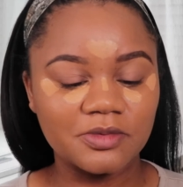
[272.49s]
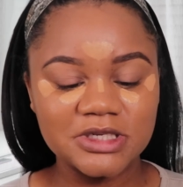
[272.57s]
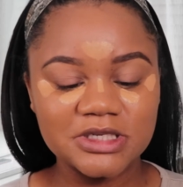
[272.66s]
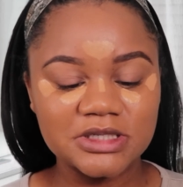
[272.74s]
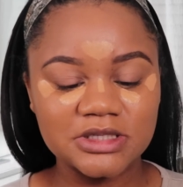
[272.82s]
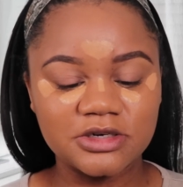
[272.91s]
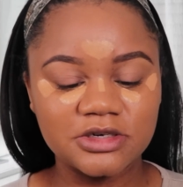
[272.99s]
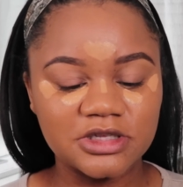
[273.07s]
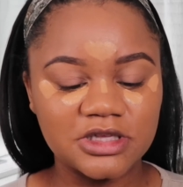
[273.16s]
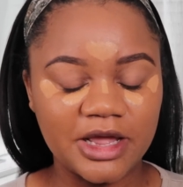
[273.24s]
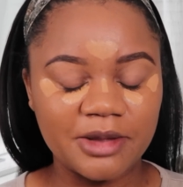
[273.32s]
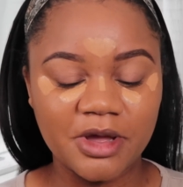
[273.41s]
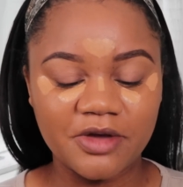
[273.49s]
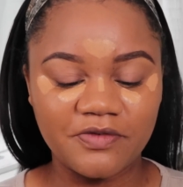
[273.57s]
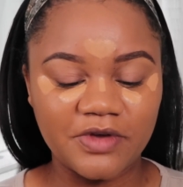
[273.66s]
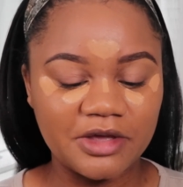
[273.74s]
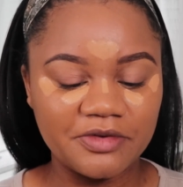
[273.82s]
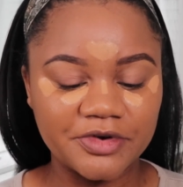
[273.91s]
This is literally like my
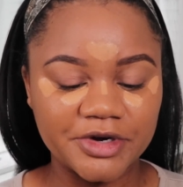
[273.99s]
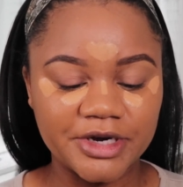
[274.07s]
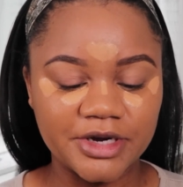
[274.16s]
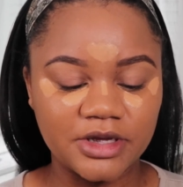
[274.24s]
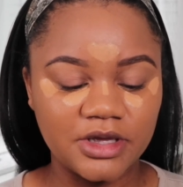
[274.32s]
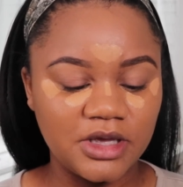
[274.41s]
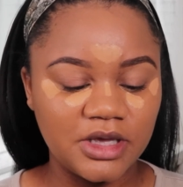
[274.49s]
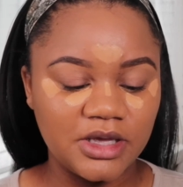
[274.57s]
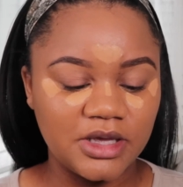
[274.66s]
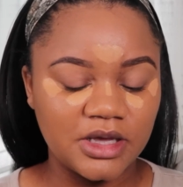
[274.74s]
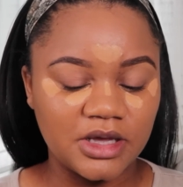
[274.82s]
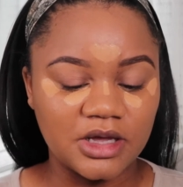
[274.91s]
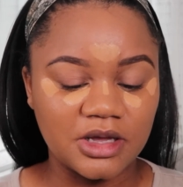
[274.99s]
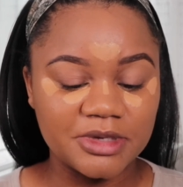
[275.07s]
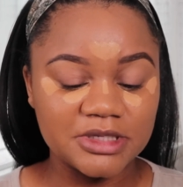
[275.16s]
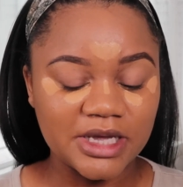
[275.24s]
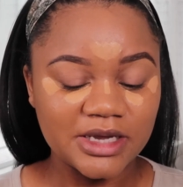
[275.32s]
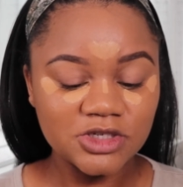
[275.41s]
favorite.
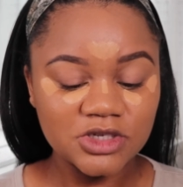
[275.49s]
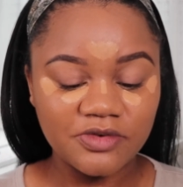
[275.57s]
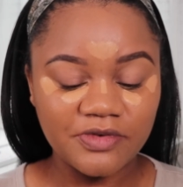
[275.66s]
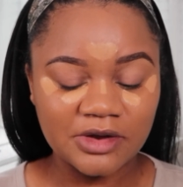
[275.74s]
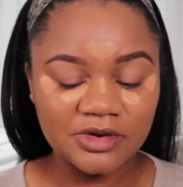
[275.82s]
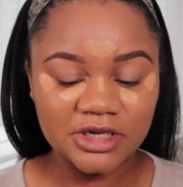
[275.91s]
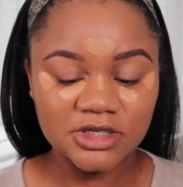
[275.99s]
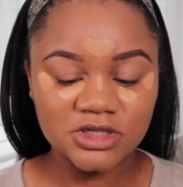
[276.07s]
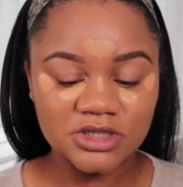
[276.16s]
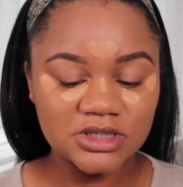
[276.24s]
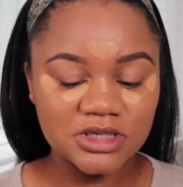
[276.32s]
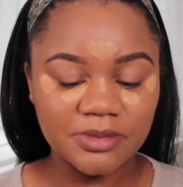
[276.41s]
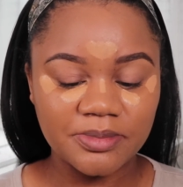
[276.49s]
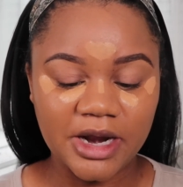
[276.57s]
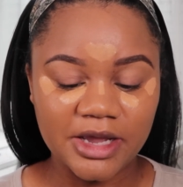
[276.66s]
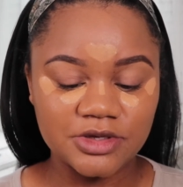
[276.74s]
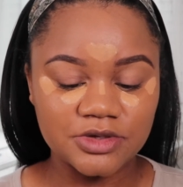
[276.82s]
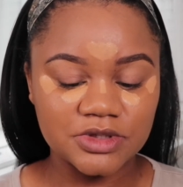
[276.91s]
It's actually a foundation stick, but I
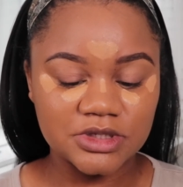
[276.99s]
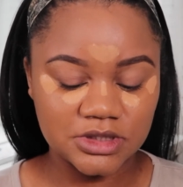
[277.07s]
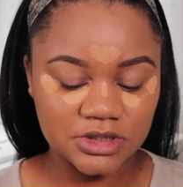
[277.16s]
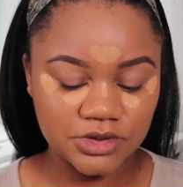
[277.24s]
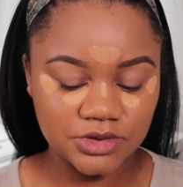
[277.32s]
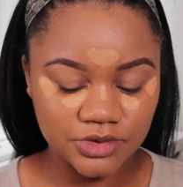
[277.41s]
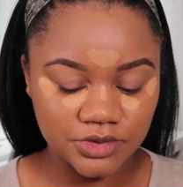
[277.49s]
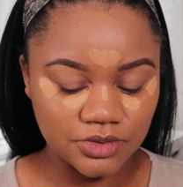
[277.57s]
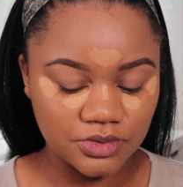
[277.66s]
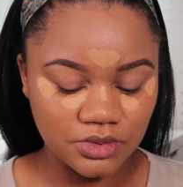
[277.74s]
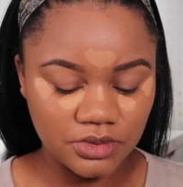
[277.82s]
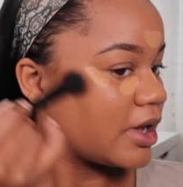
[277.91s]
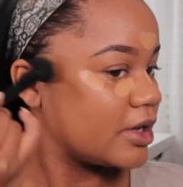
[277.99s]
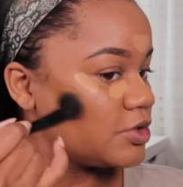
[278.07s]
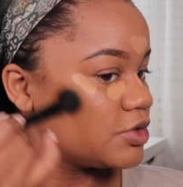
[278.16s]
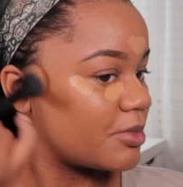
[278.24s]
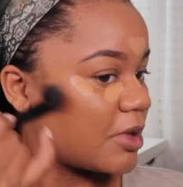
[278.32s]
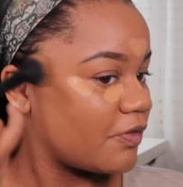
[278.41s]
use it to
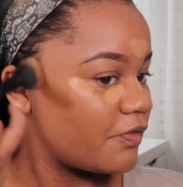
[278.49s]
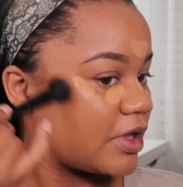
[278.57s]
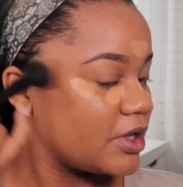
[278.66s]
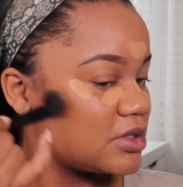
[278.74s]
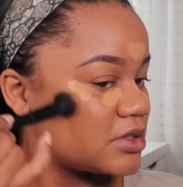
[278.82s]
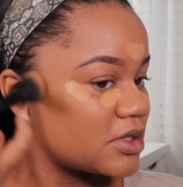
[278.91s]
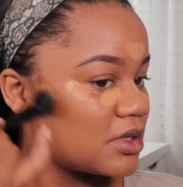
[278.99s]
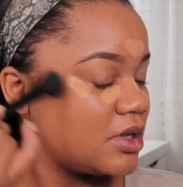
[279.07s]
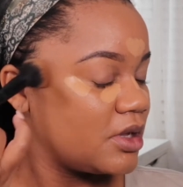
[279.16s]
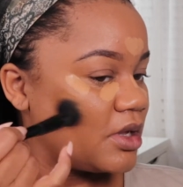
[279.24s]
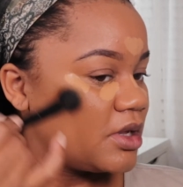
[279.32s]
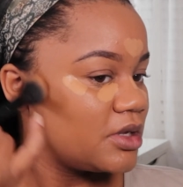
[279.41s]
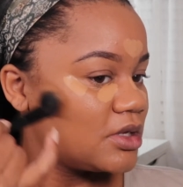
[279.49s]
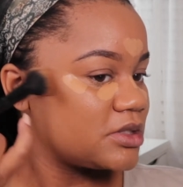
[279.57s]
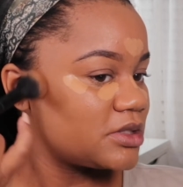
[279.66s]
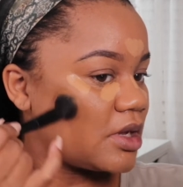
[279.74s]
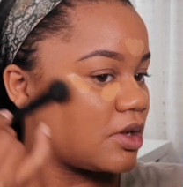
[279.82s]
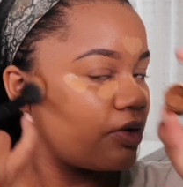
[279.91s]
contour my face.
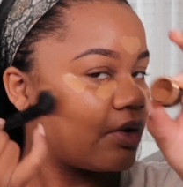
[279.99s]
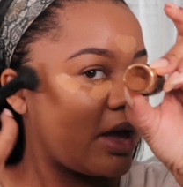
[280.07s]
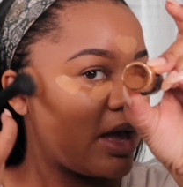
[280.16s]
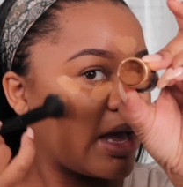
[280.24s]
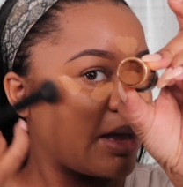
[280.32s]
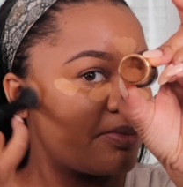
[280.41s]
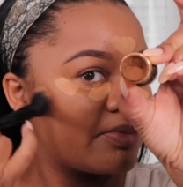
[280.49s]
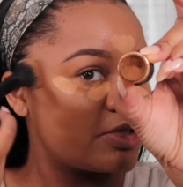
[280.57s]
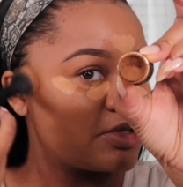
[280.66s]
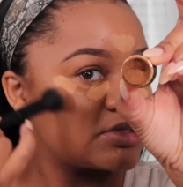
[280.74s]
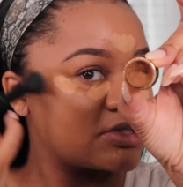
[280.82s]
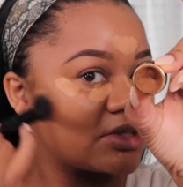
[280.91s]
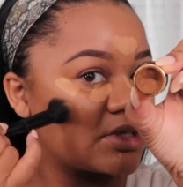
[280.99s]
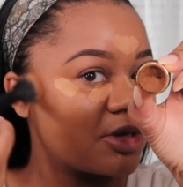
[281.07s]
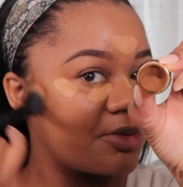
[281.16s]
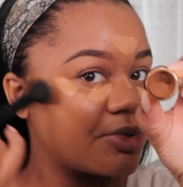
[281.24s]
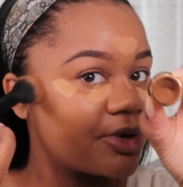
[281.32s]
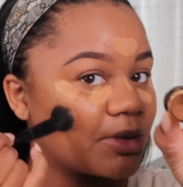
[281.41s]
So I've used it
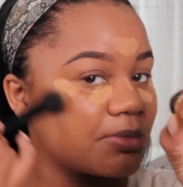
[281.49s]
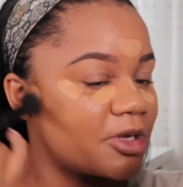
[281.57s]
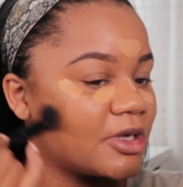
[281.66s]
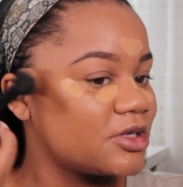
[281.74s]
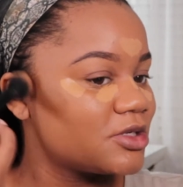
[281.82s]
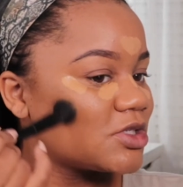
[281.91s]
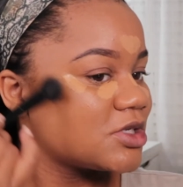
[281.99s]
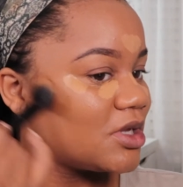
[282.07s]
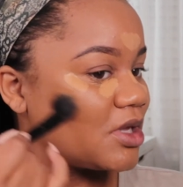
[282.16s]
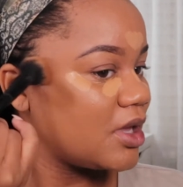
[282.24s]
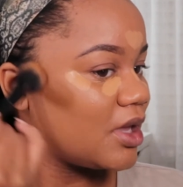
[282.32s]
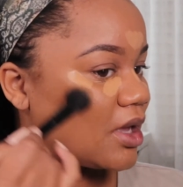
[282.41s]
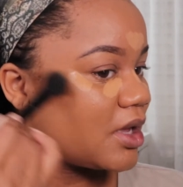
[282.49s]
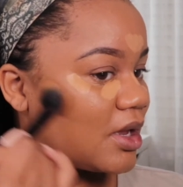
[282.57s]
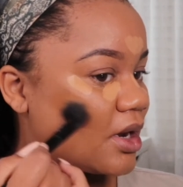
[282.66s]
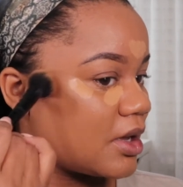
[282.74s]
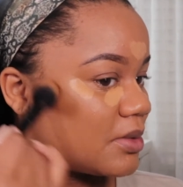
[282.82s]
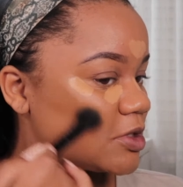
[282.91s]
up pretty much,
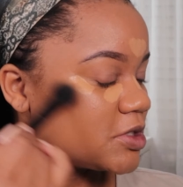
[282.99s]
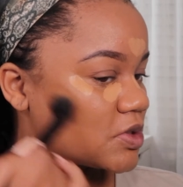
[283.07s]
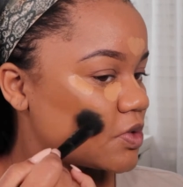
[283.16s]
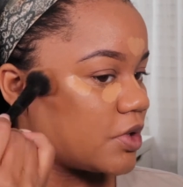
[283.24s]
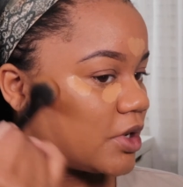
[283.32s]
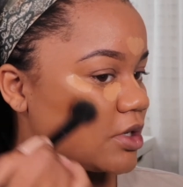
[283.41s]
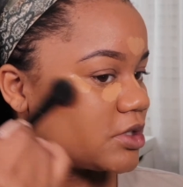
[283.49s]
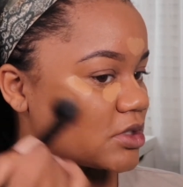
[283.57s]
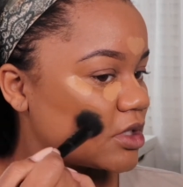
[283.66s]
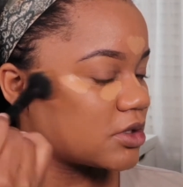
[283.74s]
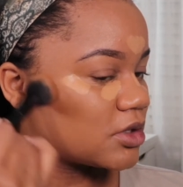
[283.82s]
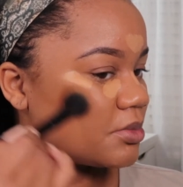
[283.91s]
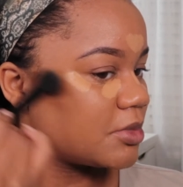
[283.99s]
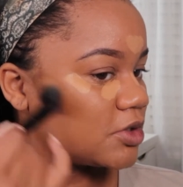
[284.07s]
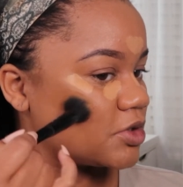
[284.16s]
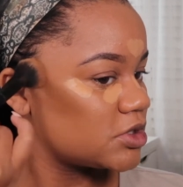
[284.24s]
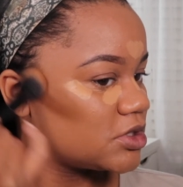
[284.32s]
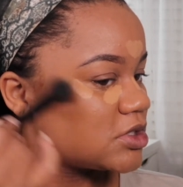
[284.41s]
and I'm just going in a circular
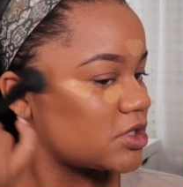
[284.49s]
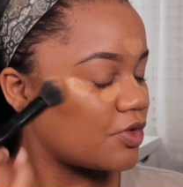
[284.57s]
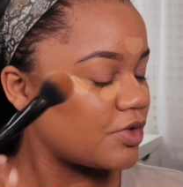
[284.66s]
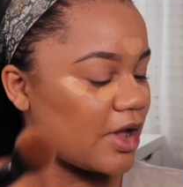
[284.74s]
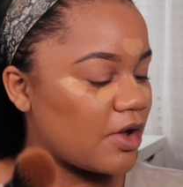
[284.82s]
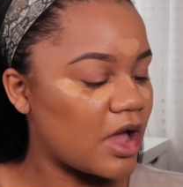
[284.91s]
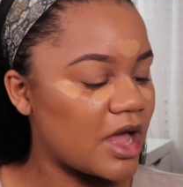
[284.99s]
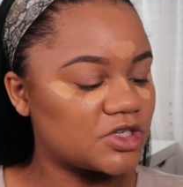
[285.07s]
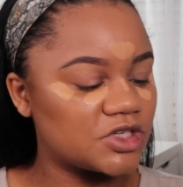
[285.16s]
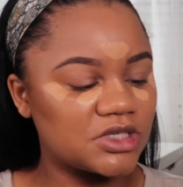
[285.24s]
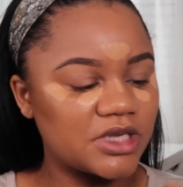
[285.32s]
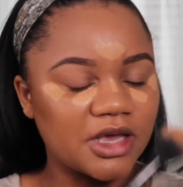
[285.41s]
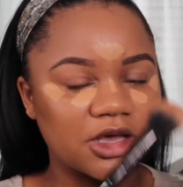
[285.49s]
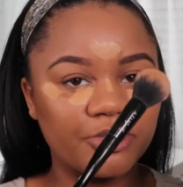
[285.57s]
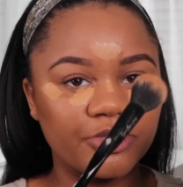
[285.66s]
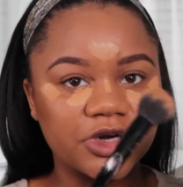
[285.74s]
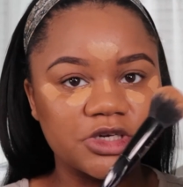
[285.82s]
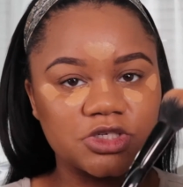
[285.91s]
motion. So now I just take a
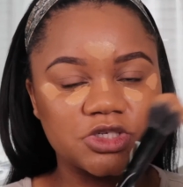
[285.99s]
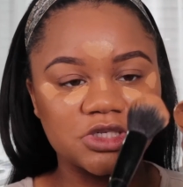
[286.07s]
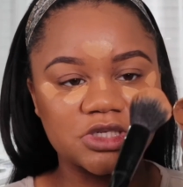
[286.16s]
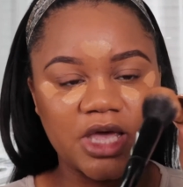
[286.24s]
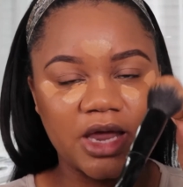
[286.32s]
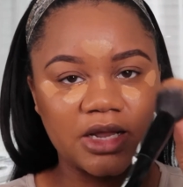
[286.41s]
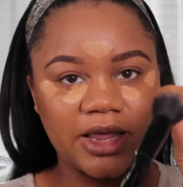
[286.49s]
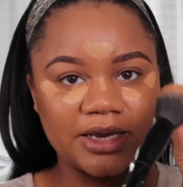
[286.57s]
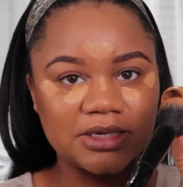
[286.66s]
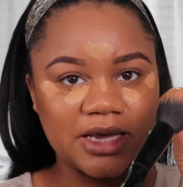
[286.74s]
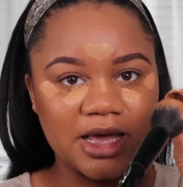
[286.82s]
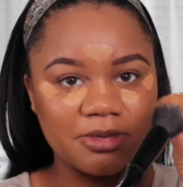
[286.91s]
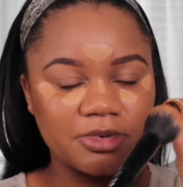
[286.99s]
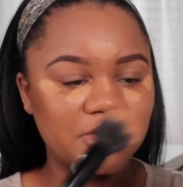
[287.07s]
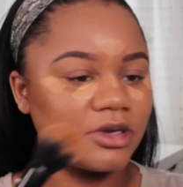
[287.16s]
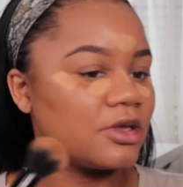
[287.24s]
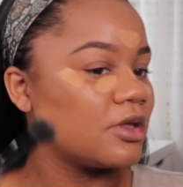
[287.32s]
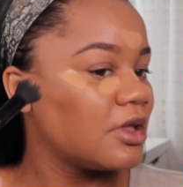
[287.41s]
brush and just kind of like dab in
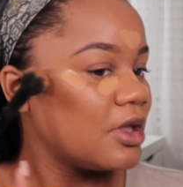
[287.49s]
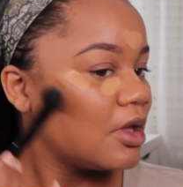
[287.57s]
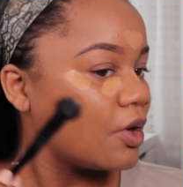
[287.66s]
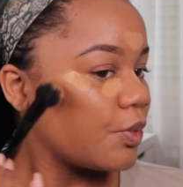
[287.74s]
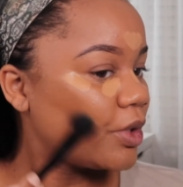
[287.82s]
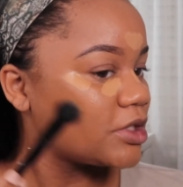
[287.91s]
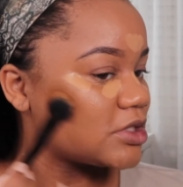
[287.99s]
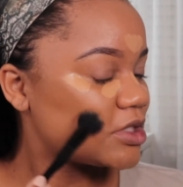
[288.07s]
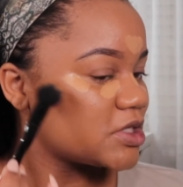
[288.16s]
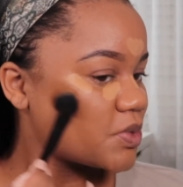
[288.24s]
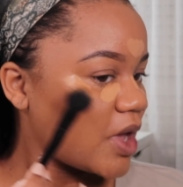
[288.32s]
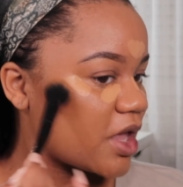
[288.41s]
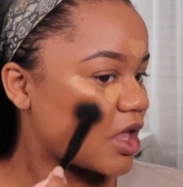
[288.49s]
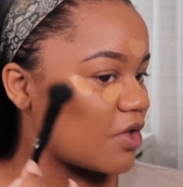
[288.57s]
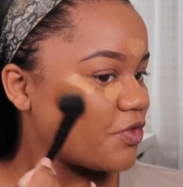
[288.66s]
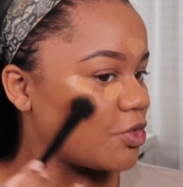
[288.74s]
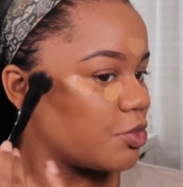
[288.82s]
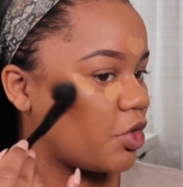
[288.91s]
it, which this way give
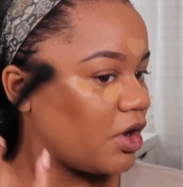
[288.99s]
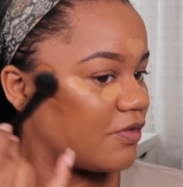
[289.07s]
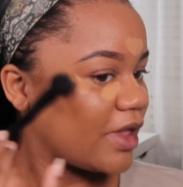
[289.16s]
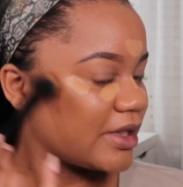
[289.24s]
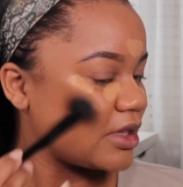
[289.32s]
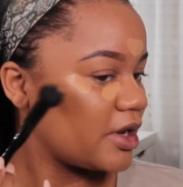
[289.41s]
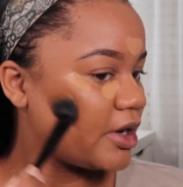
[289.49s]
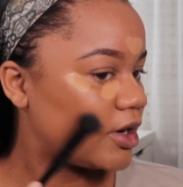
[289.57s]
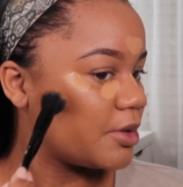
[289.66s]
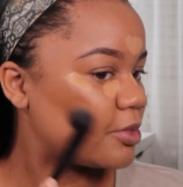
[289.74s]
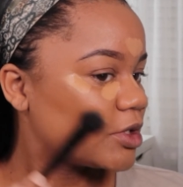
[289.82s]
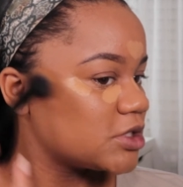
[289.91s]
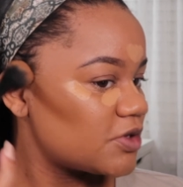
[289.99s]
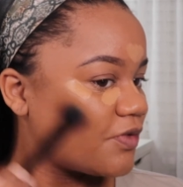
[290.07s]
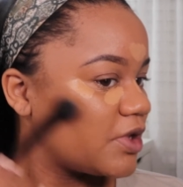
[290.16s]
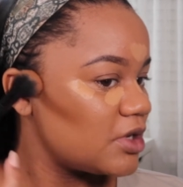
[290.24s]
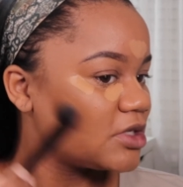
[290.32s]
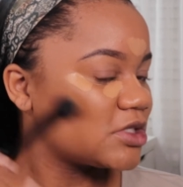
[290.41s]
you more of like that airbrush
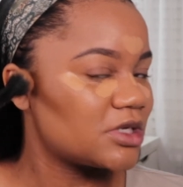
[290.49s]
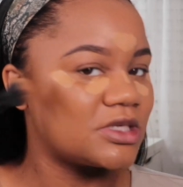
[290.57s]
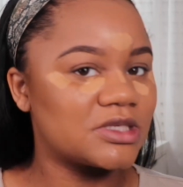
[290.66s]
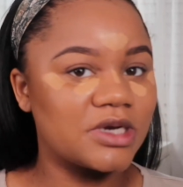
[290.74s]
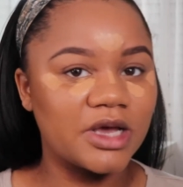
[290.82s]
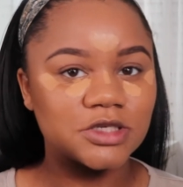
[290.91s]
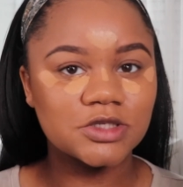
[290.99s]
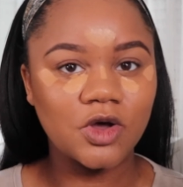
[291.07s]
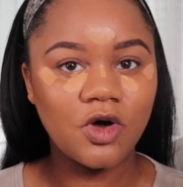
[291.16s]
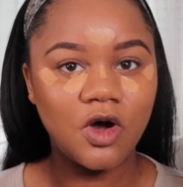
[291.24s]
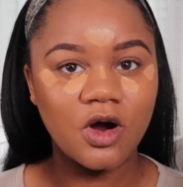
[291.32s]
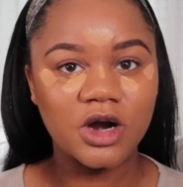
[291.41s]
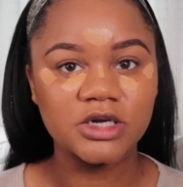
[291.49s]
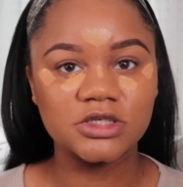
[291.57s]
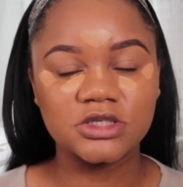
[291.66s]
finish, and it's not so harsh.